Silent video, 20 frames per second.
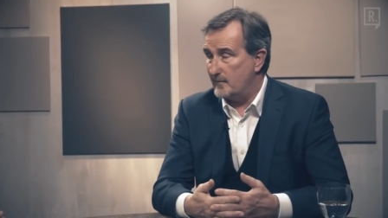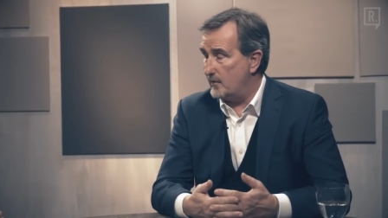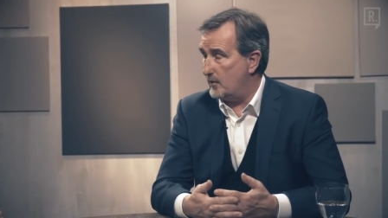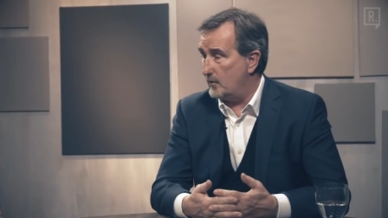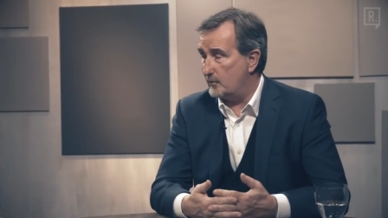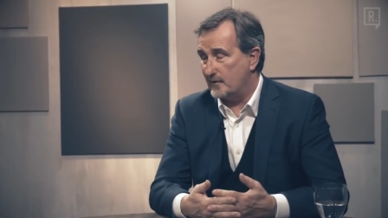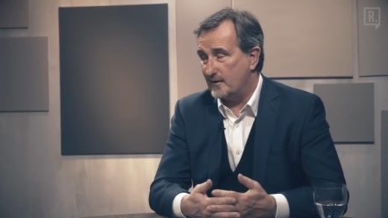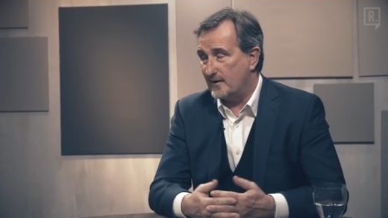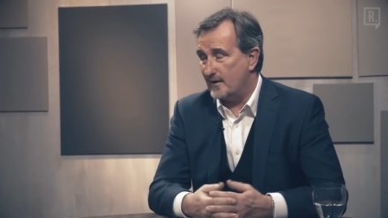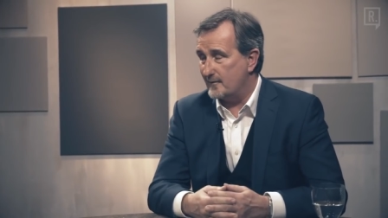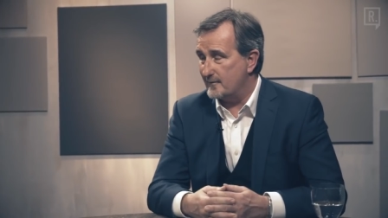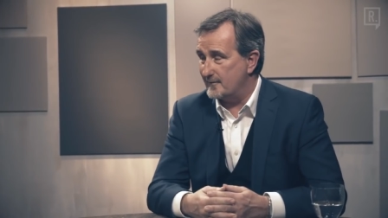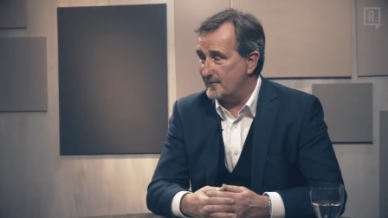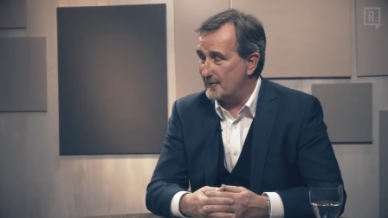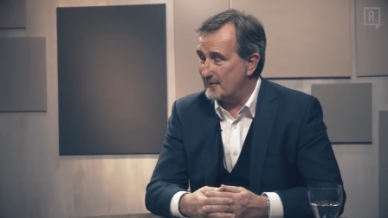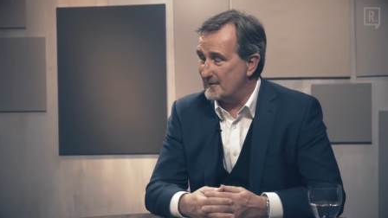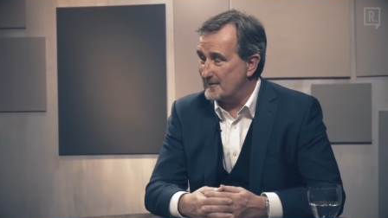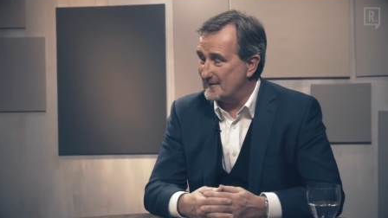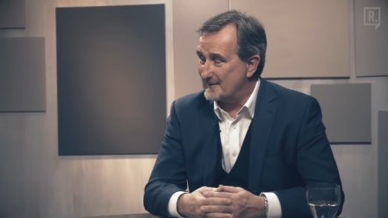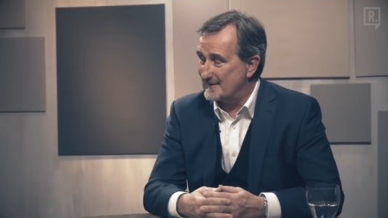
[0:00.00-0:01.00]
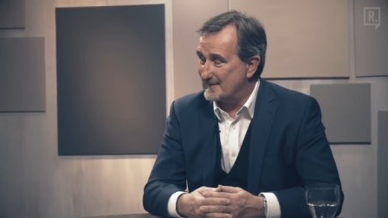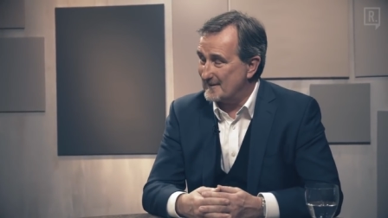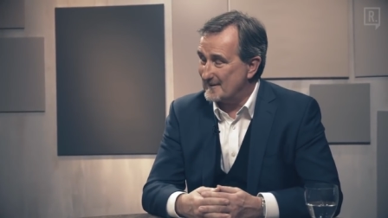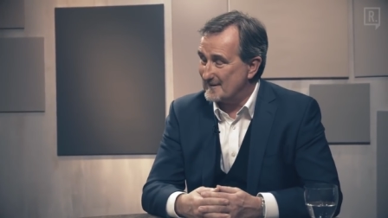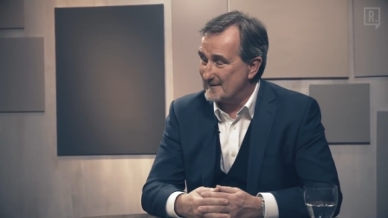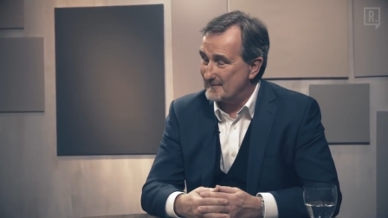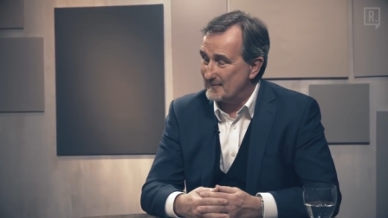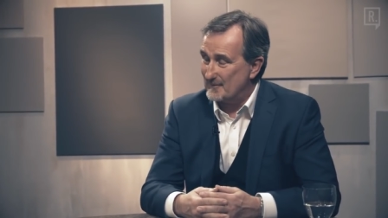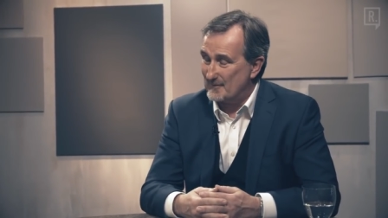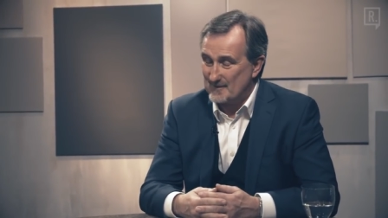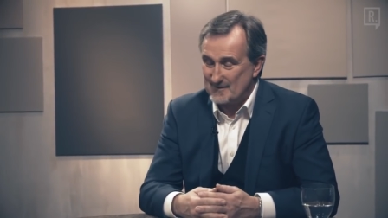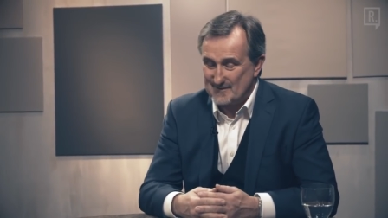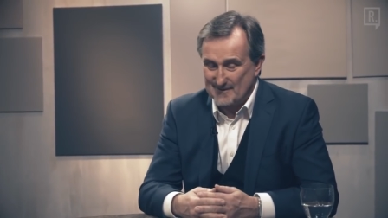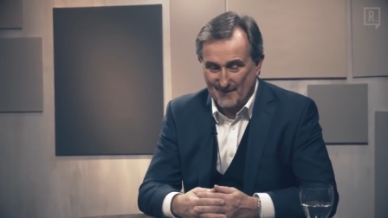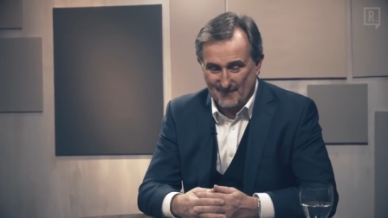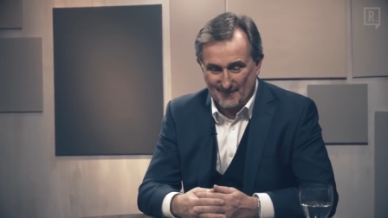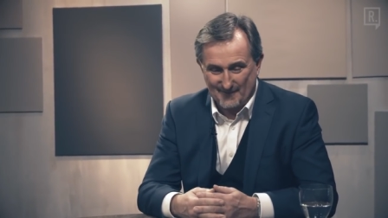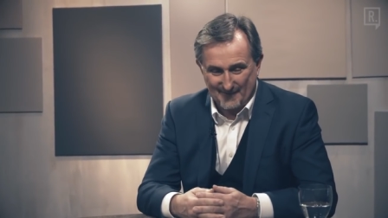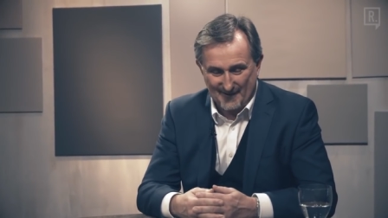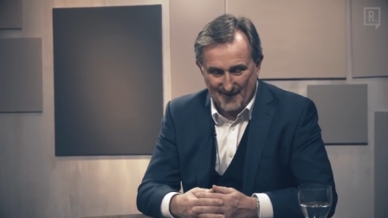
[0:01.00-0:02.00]
only now 46,
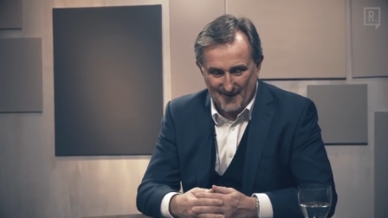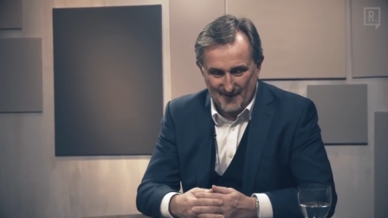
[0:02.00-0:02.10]
47